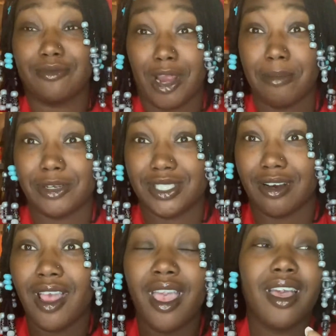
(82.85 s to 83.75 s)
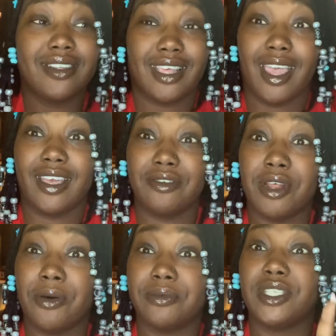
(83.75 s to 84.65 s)
Rainbow, sir, that, you
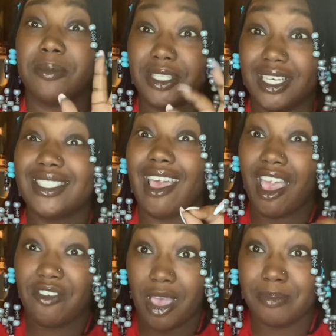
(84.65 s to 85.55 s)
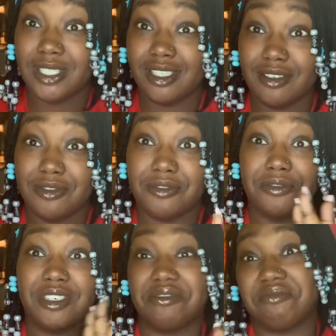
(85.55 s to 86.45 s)
know, some of the things that have happened to you,
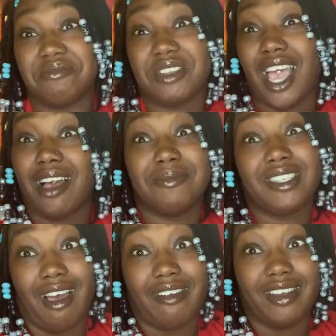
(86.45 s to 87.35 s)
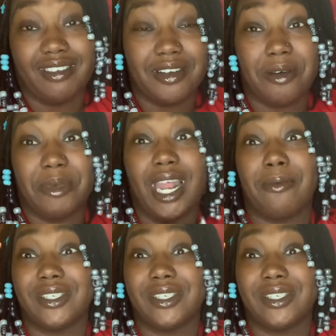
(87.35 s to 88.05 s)
I'm sorry, you know, but I